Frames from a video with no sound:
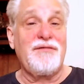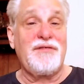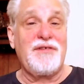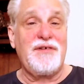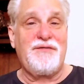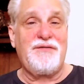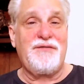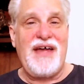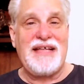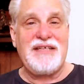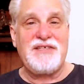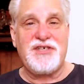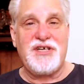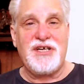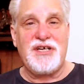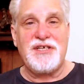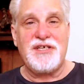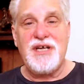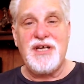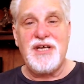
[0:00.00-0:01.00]
of
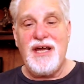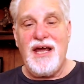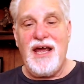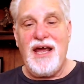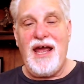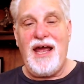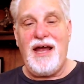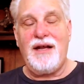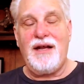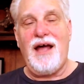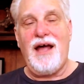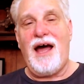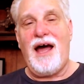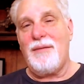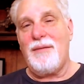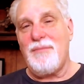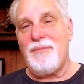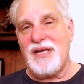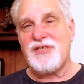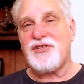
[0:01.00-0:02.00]
defenses. And
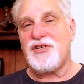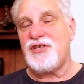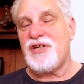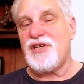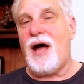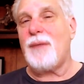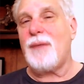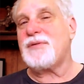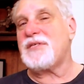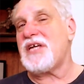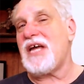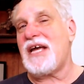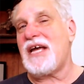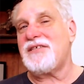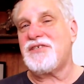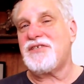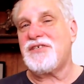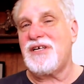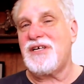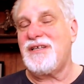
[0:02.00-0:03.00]
I mentioned
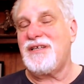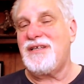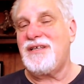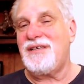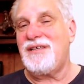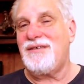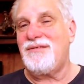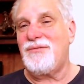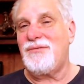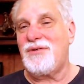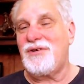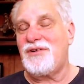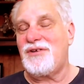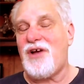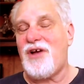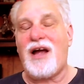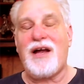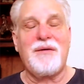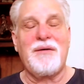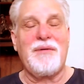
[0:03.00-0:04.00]
upsets when
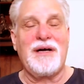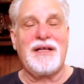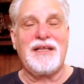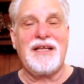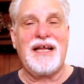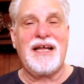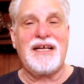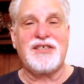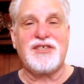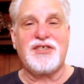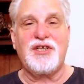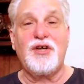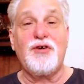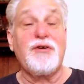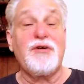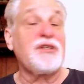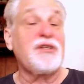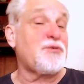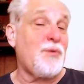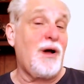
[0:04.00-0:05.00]
talking about Lennox
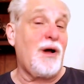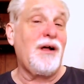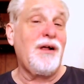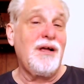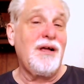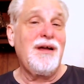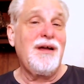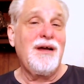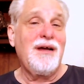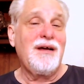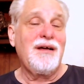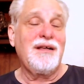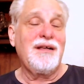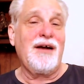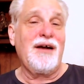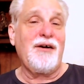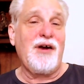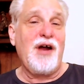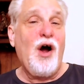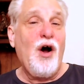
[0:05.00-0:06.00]
Lewis. Well,
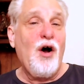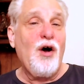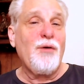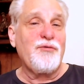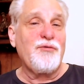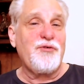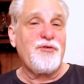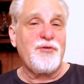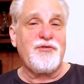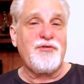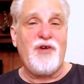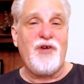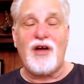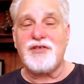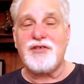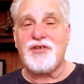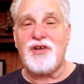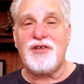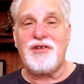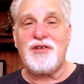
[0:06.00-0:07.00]
Larry Holmes was
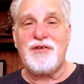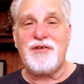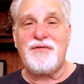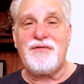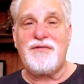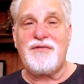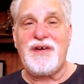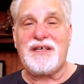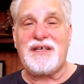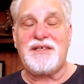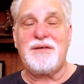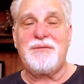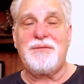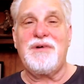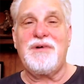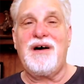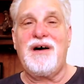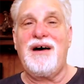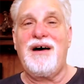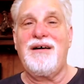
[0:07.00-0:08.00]
also the
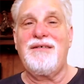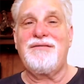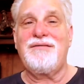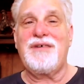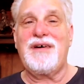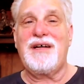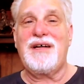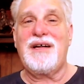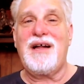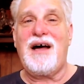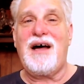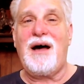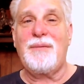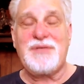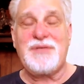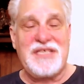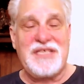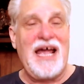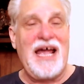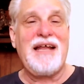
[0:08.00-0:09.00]
victim of an
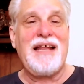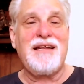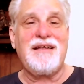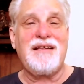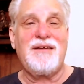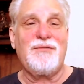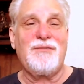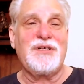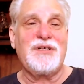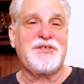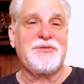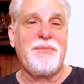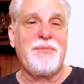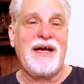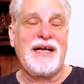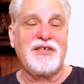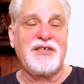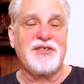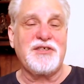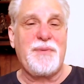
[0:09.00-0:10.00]
upset in which
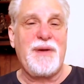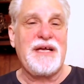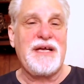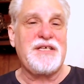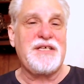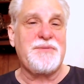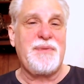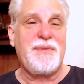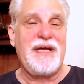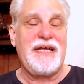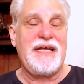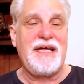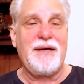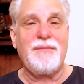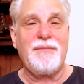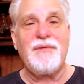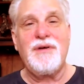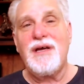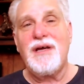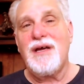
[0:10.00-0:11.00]
Michael Spinks beat
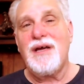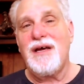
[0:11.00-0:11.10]
him